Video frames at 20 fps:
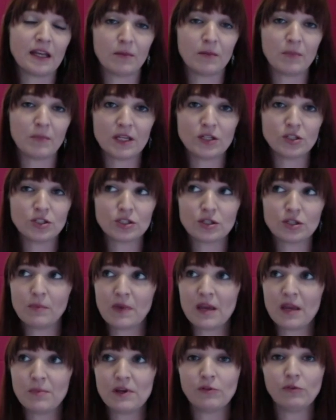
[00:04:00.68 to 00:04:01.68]
image to
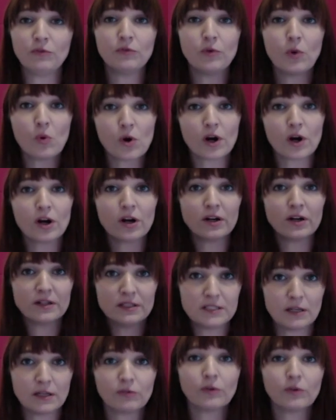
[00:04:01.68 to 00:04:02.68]
maybe 4
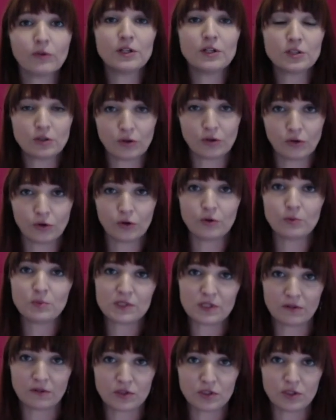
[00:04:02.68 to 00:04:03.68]
different groups
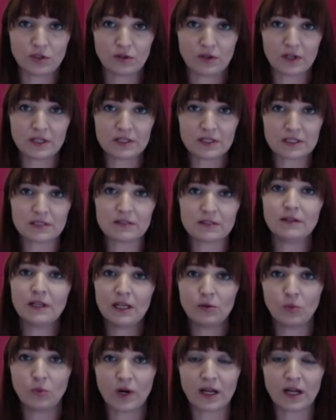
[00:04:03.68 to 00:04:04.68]
of students
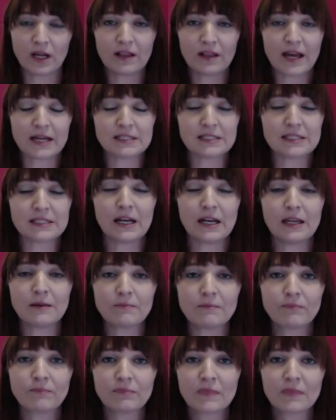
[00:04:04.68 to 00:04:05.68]
in one class setting.